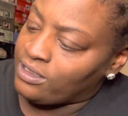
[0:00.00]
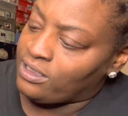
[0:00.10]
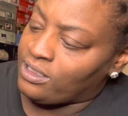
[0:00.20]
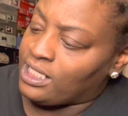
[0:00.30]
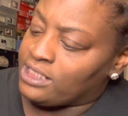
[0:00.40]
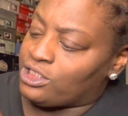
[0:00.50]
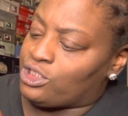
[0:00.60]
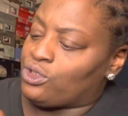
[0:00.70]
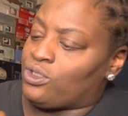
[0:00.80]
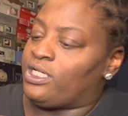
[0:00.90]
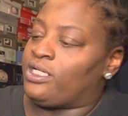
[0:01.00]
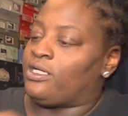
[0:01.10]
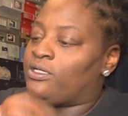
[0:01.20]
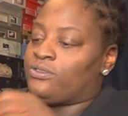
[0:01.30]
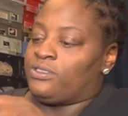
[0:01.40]
you got your Jordan
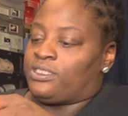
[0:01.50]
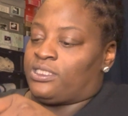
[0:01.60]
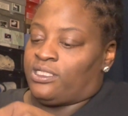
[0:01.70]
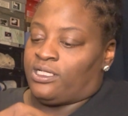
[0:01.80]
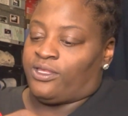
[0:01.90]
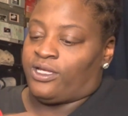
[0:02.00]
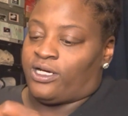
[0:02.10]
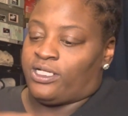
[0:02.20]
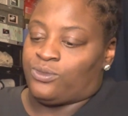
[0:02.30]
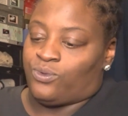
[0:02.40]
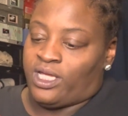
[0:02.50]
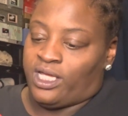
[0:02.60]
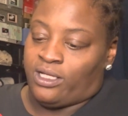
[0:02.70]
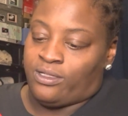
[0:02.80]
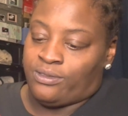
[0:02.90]
on the tongue there as
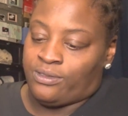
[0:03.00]
well.